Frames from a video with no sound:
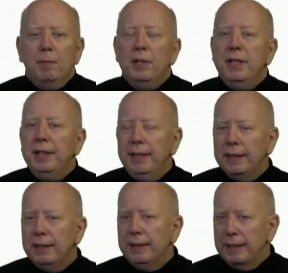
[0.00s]
When you
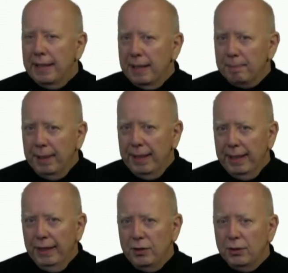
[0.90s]
get to that
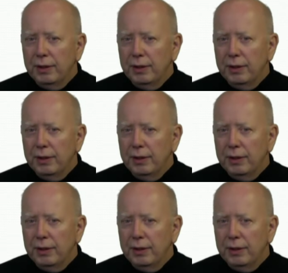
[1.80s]
page,